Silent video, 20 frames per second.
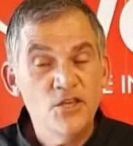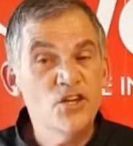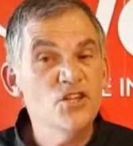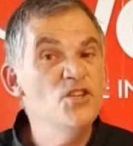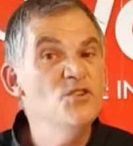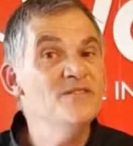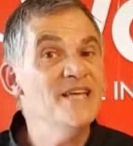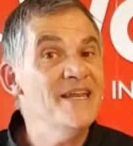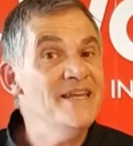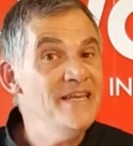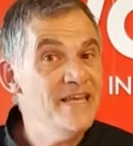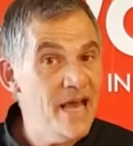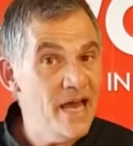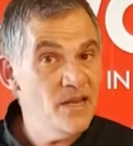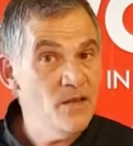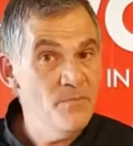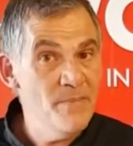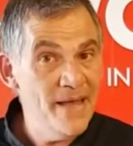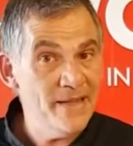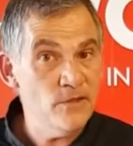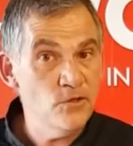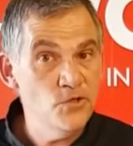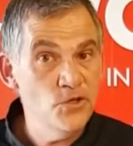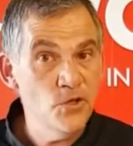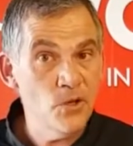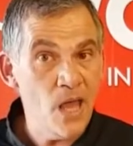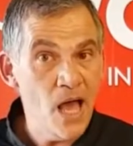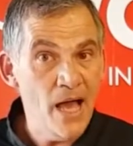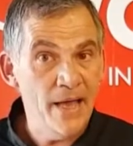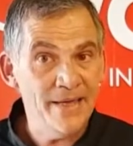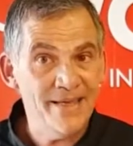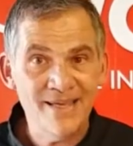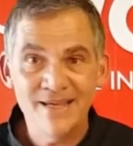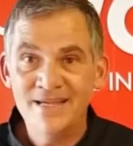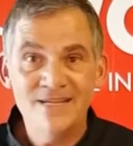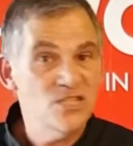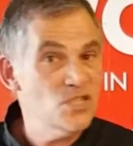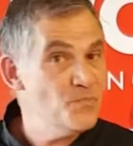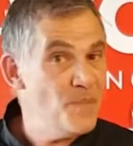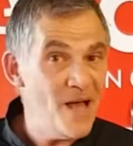You can use any kind of metal you like.
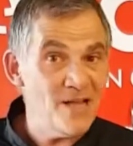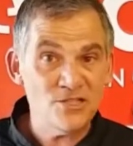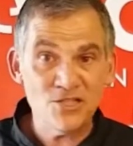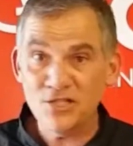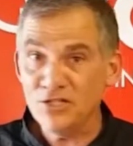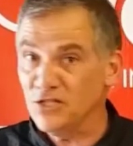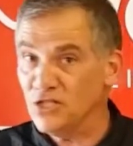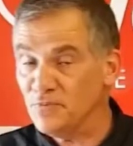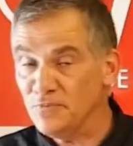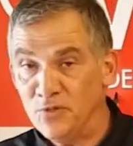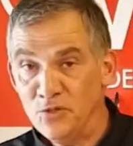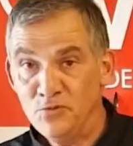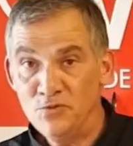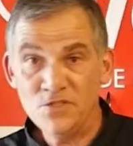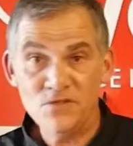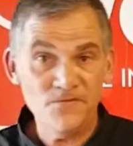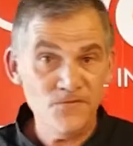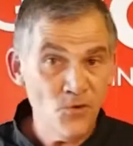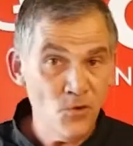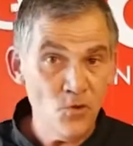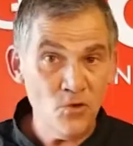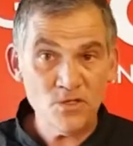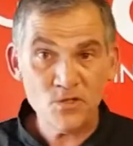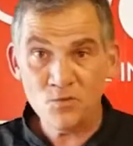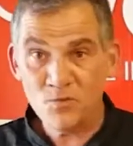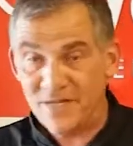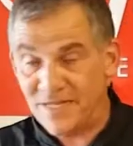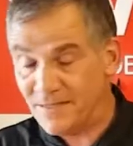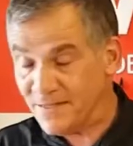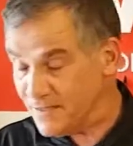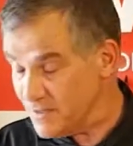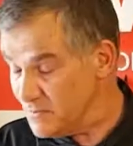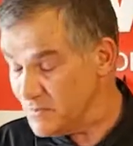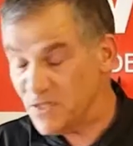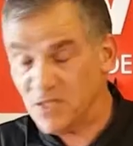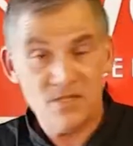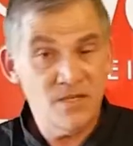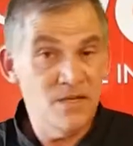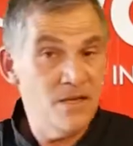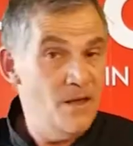Spatulas, spoons, forks, whips,
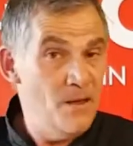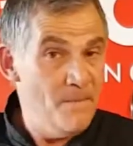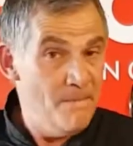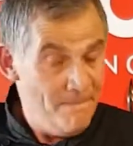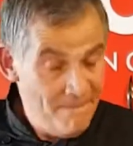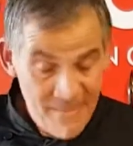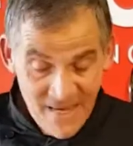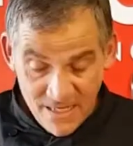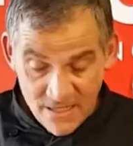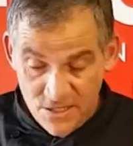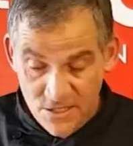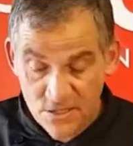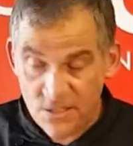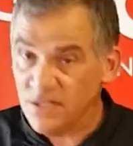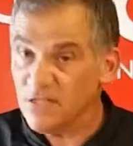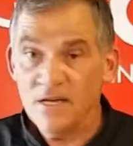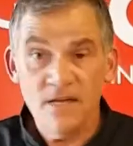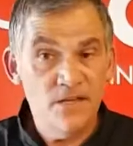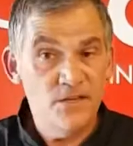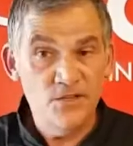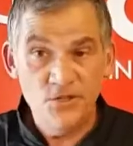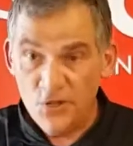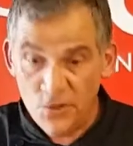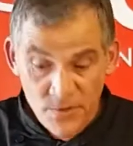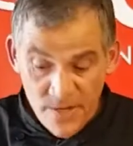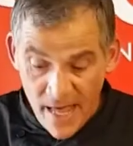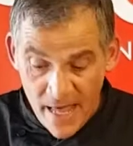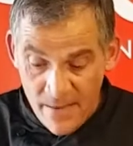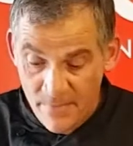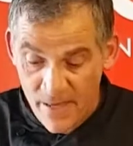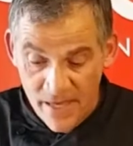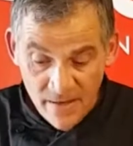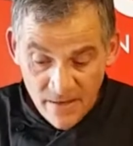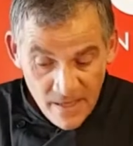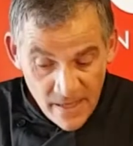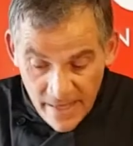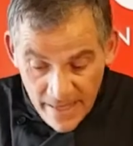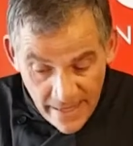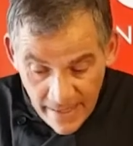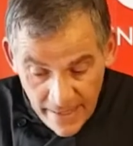mixers, you name it,
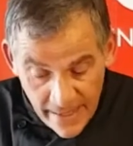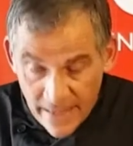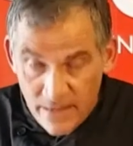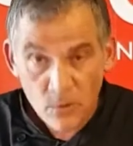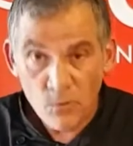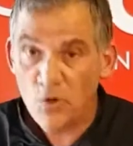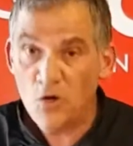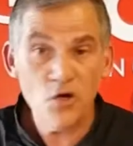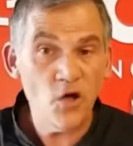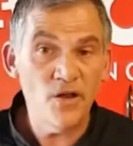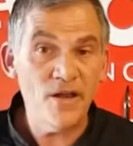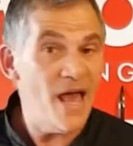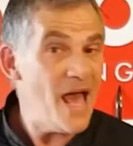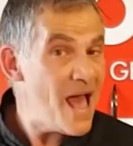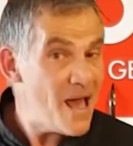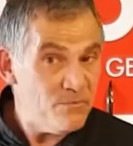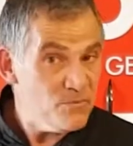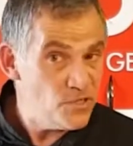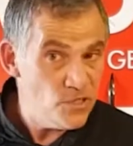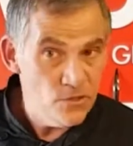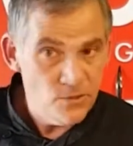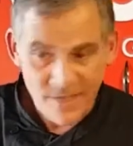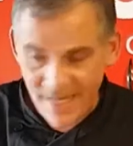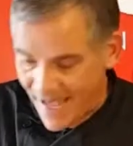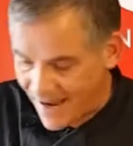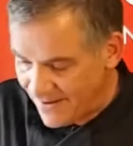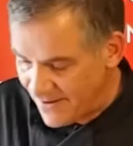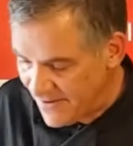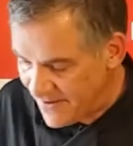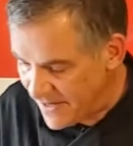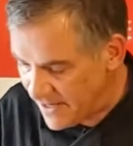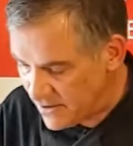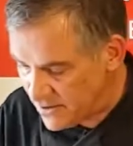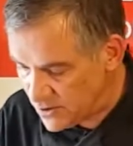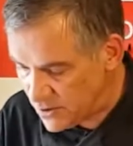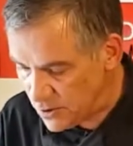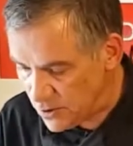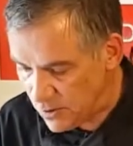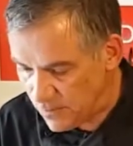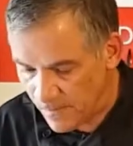it'll work on absolutely anything
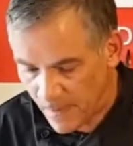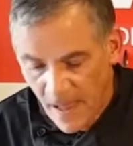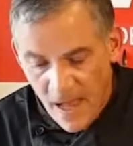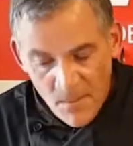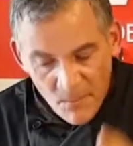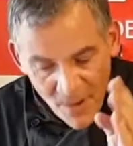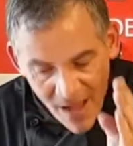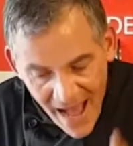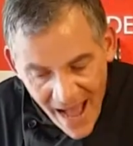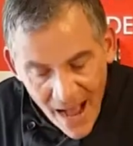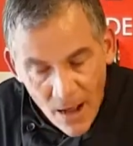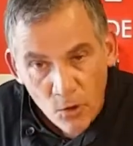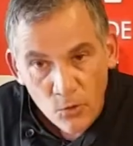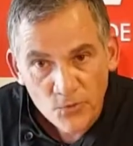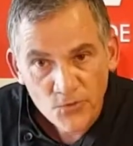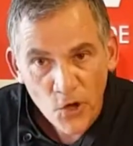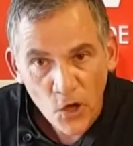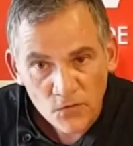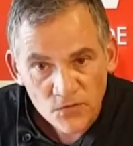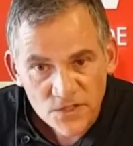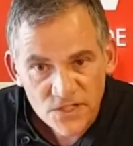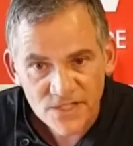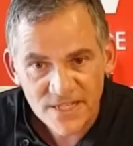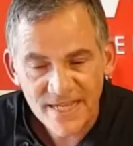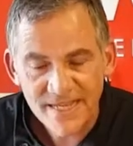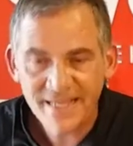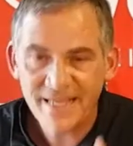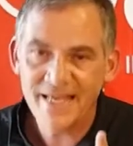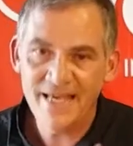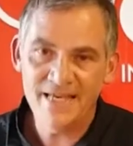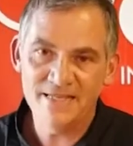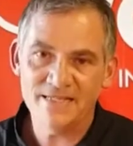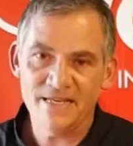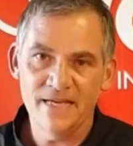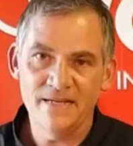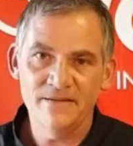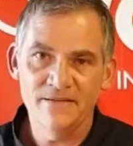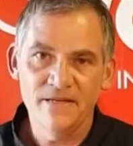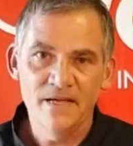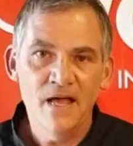at all. But how non-stick is
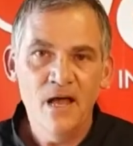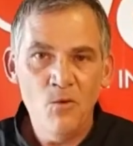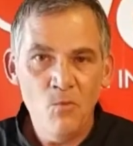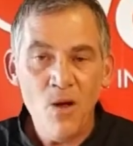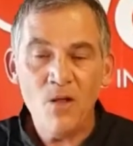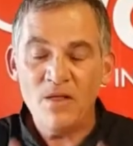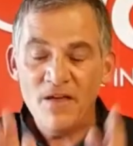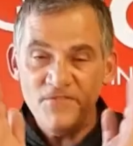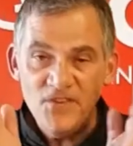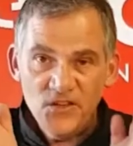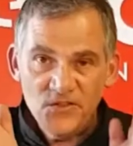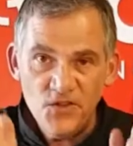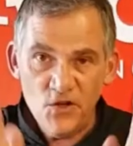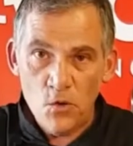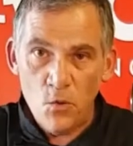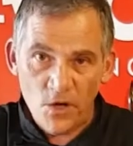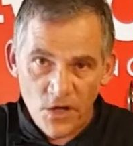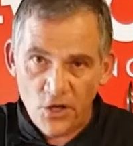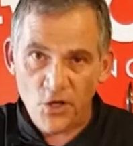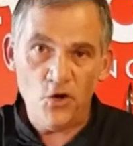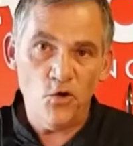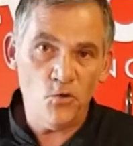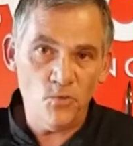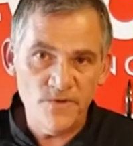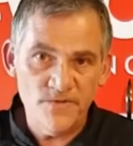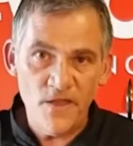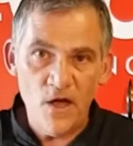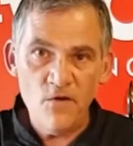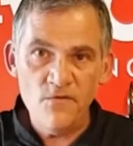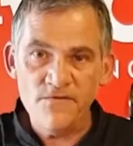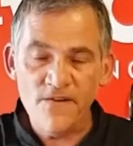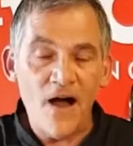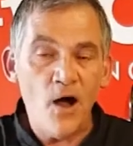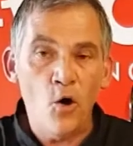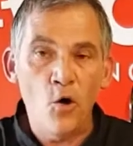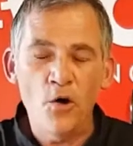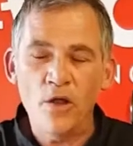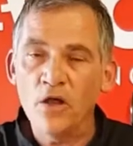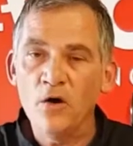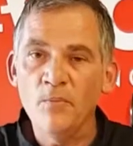it? Well, if you do want to cook with no
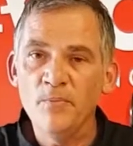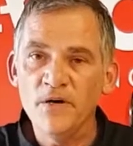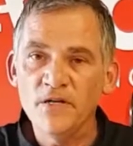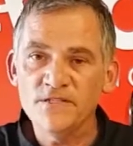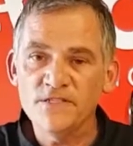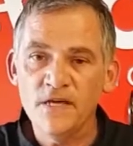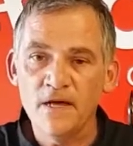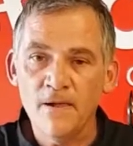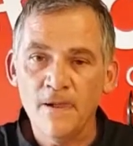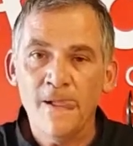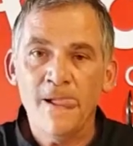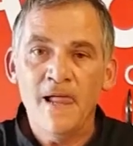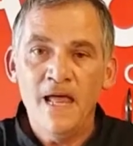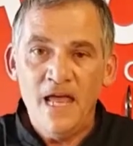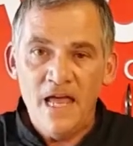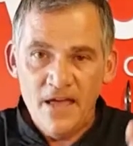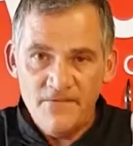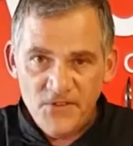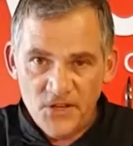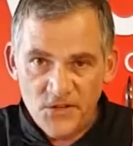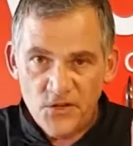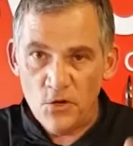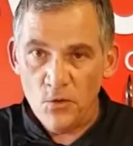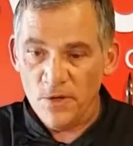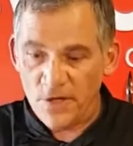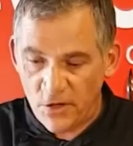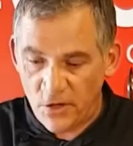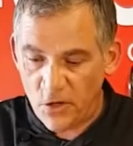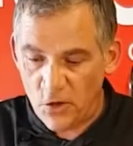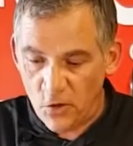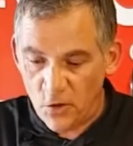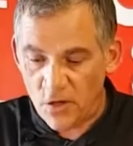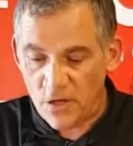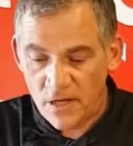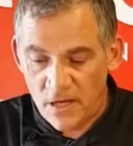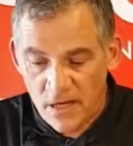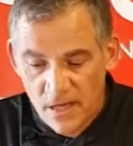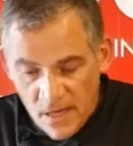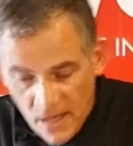fat, oil or butter, if you do want to cook